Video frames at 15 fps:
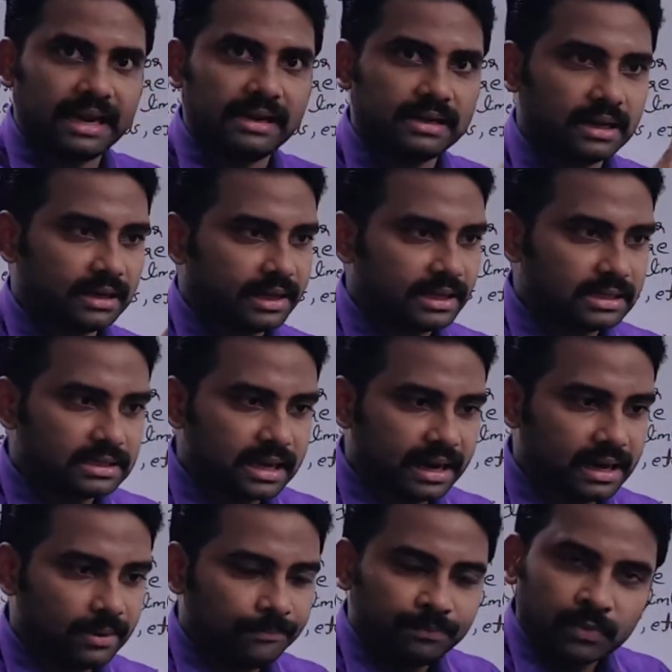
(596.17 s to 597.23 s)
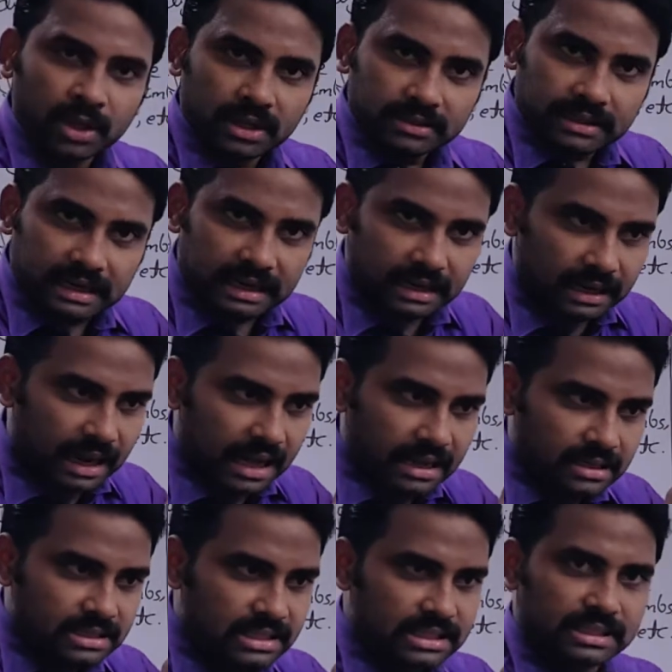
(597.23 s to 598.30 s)
enter inside, the
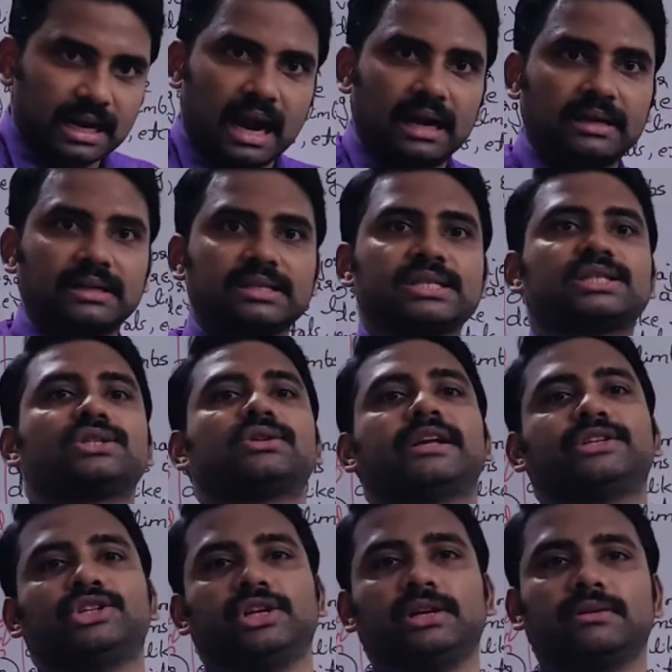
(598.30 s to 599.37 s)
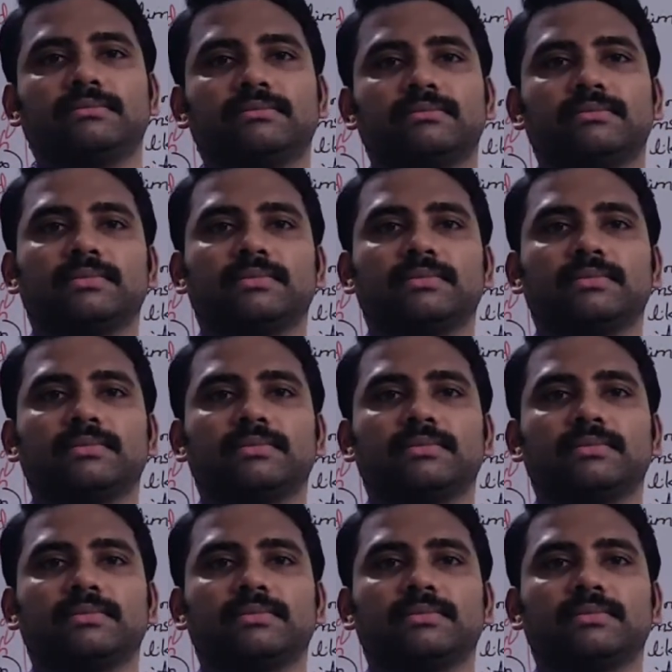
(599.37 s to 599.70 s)
lung start stretching.